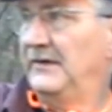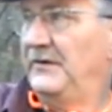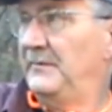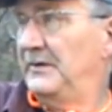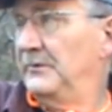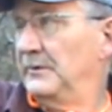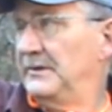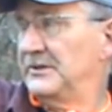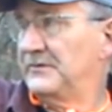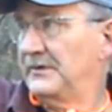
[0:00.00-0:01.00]
You've been
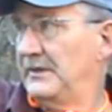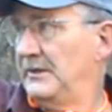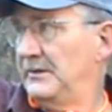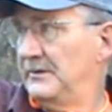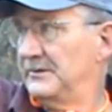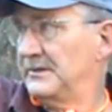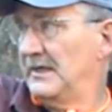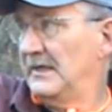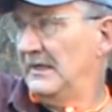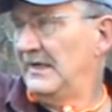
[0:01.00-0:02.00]
doing this for years.
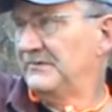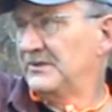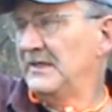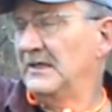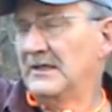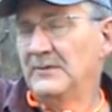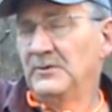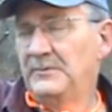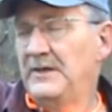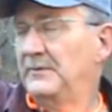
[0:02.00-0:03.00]
I've seen a
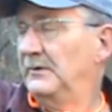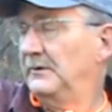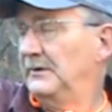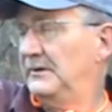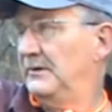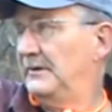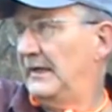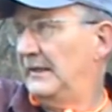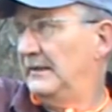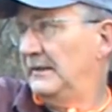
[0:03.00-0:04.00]
couple people who could do
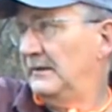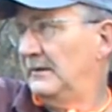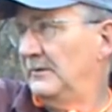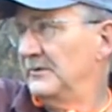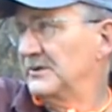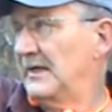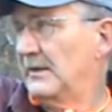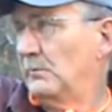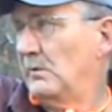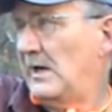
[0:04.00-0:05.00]
that. They're almost
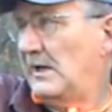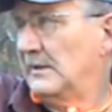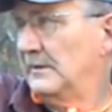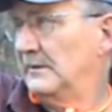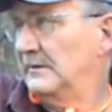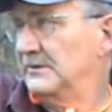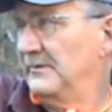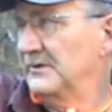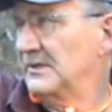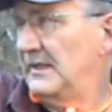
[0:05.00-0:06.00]
like a rock. It's
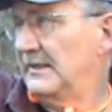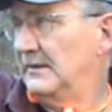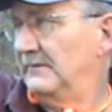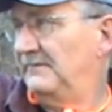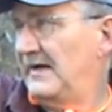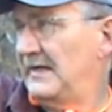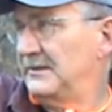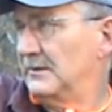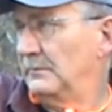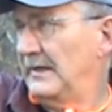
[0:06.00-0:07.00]
almost like a
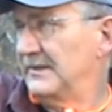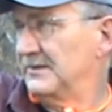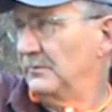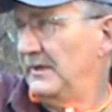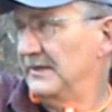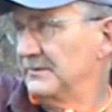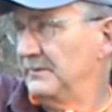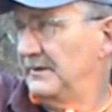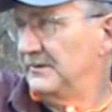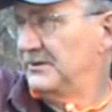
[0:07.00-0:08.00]
vice, a ransom rest when they're